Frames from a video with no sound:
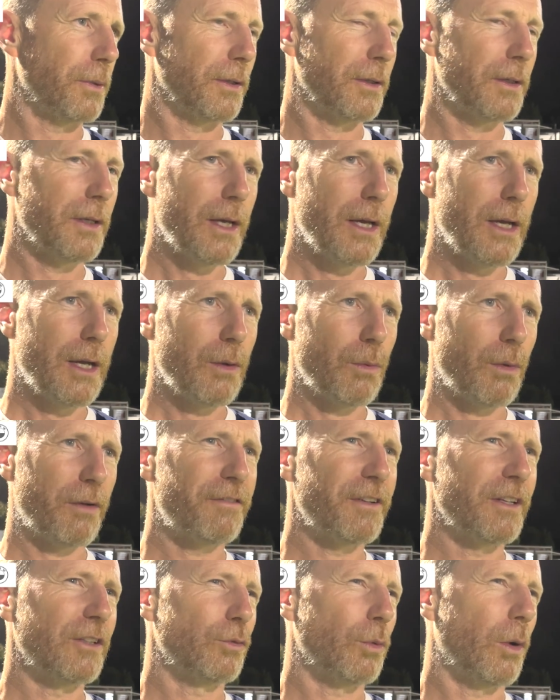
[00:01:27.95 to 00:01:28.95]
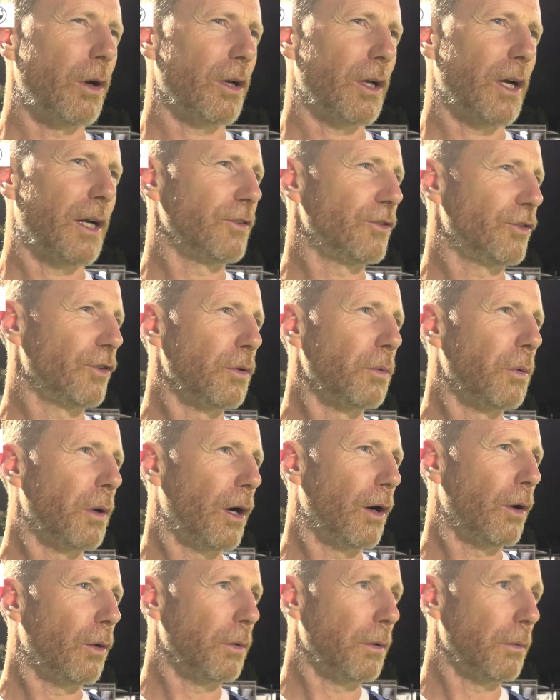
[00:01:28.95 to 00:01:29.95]
And when things weren't going too
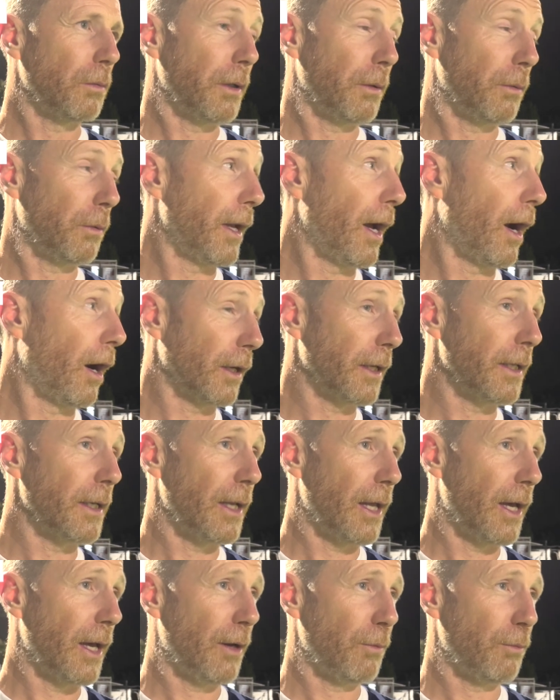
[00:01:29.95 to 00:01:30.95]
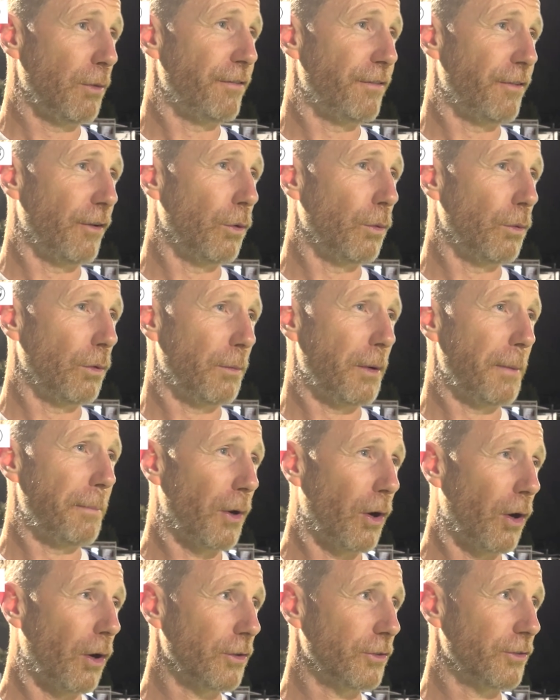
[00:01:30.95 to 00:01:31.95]
well, we hung in there and we fought and we
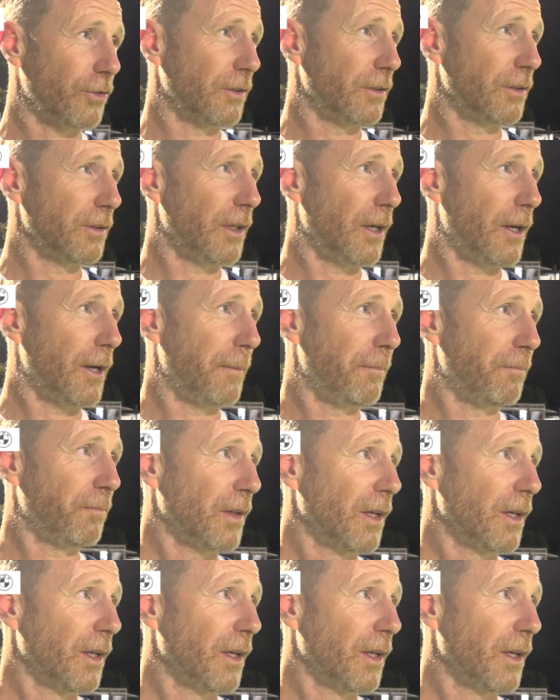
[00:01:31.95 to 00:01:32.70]
blocked. And